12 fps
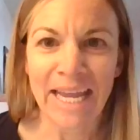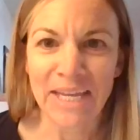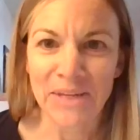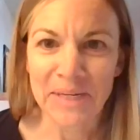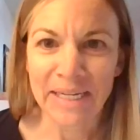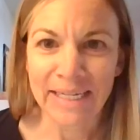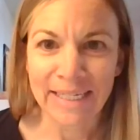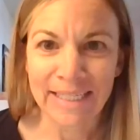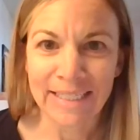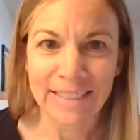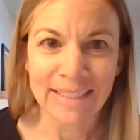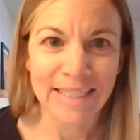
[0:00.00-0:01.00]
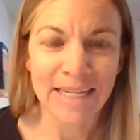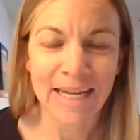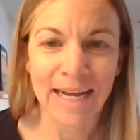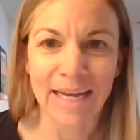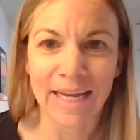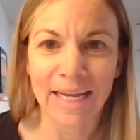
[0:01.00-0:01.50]
Hey, you guys.
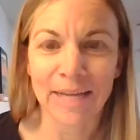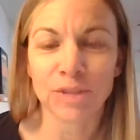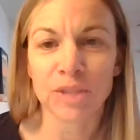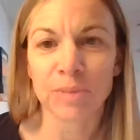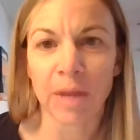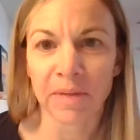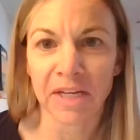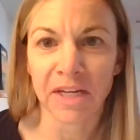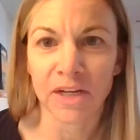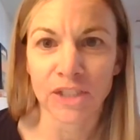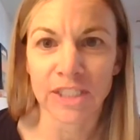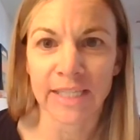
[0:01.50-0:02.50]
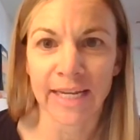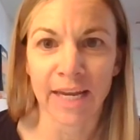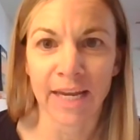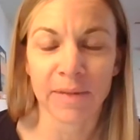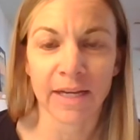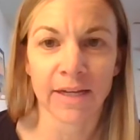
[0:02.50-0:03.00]
I am just popping in here
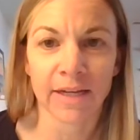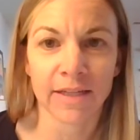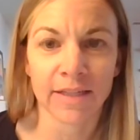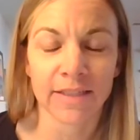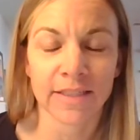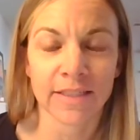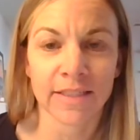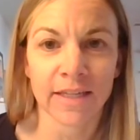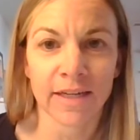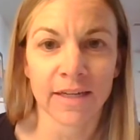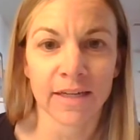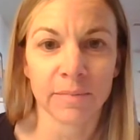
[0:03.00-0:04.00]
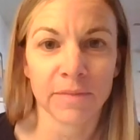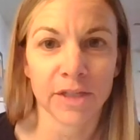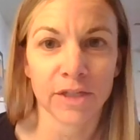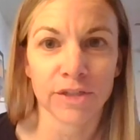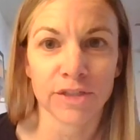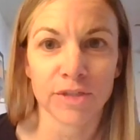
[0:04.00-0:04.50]
today because
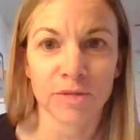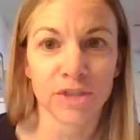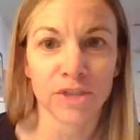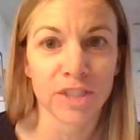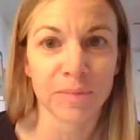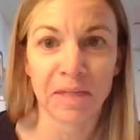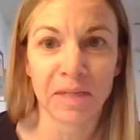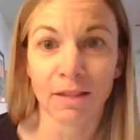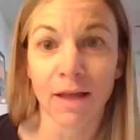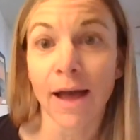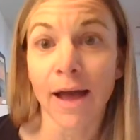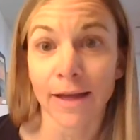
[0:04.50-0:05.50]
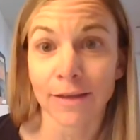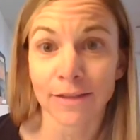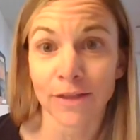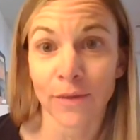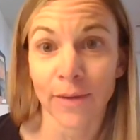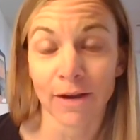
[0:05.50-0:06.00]
there's just been a
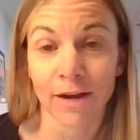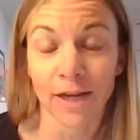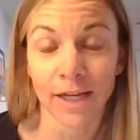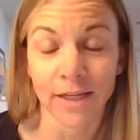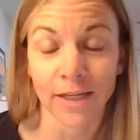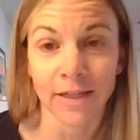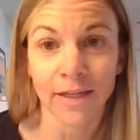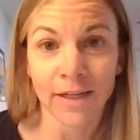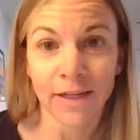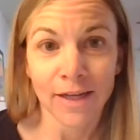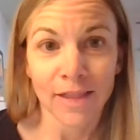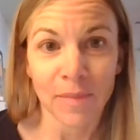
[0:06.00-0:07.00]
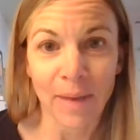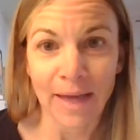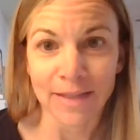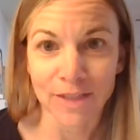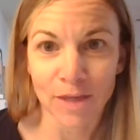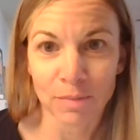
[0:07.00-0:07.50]
lot going on the
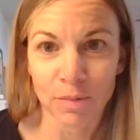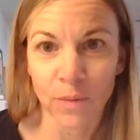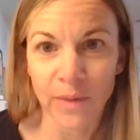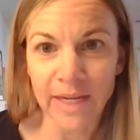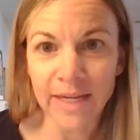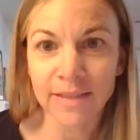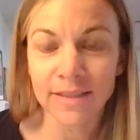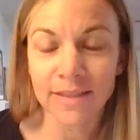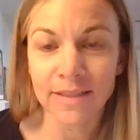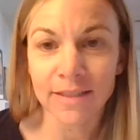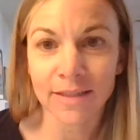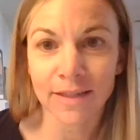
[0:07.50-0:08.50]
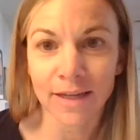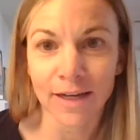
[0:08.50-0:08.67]
past couple weeks.